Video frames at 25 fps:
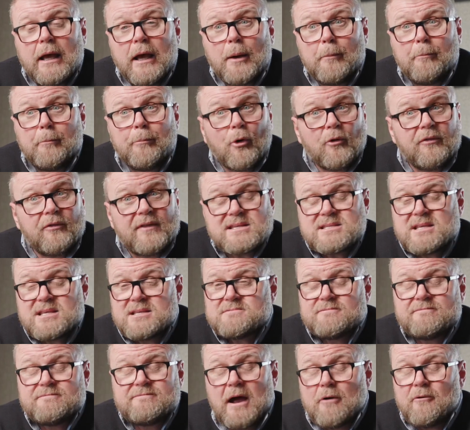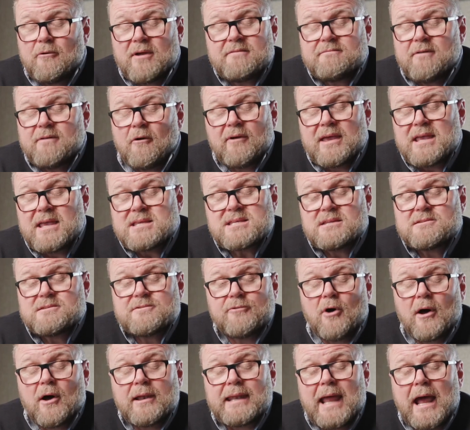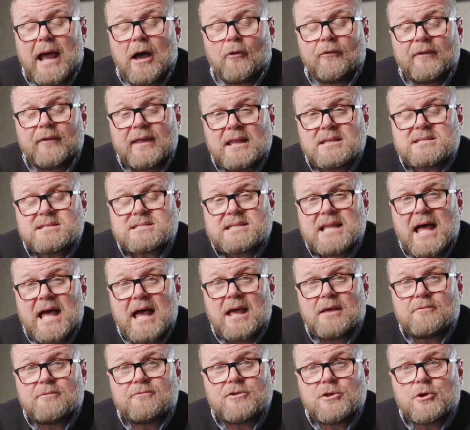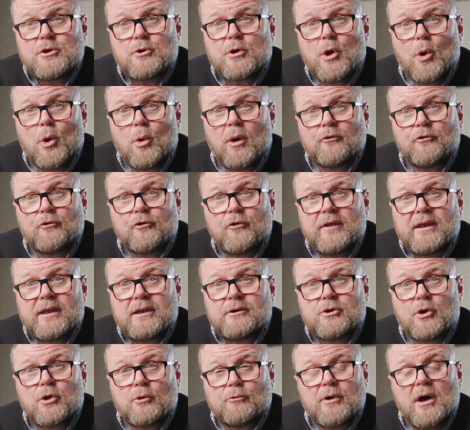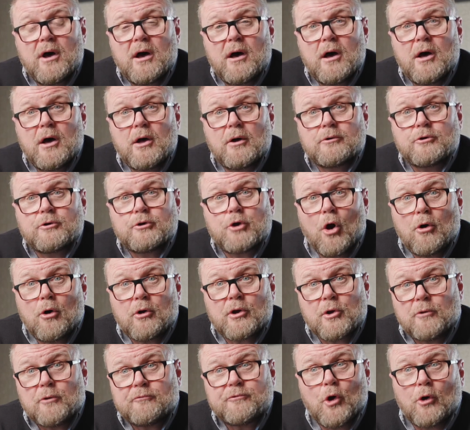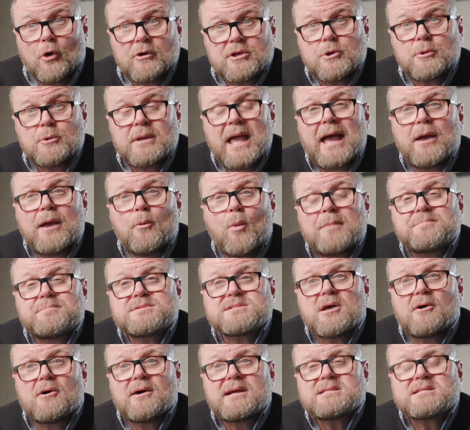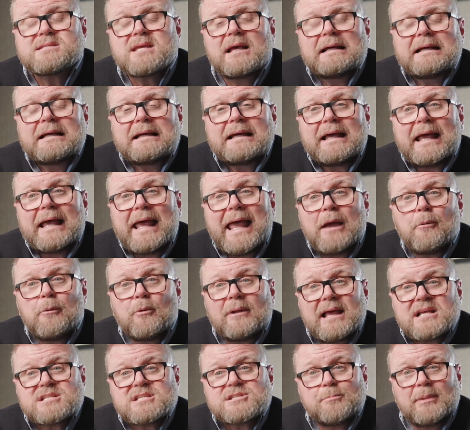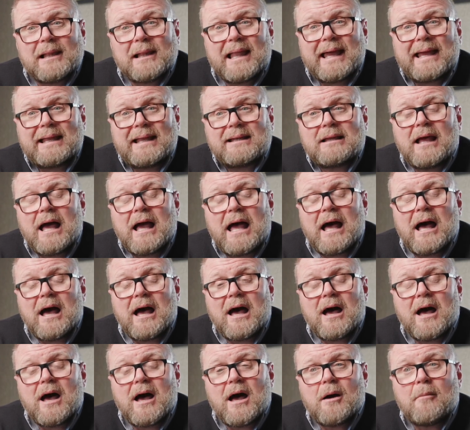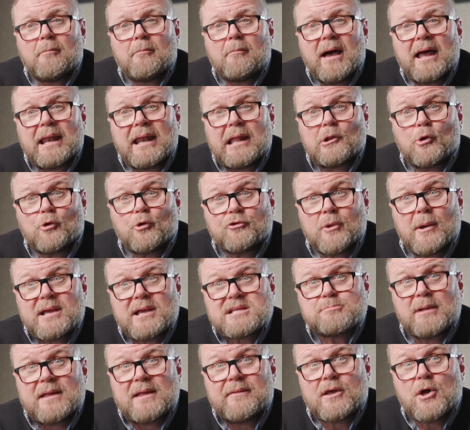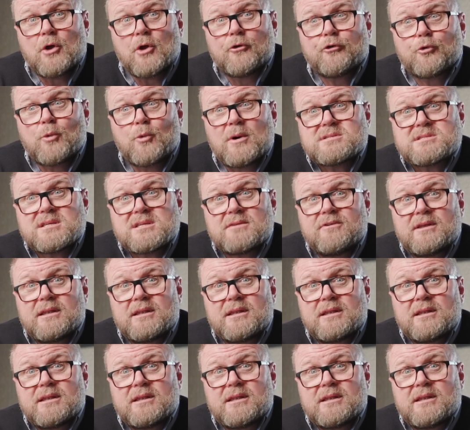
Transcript: But this is very, very easy to find out on the internet. If you go onto the .gov.uk website, it will explain, and it will also explain the consequences if you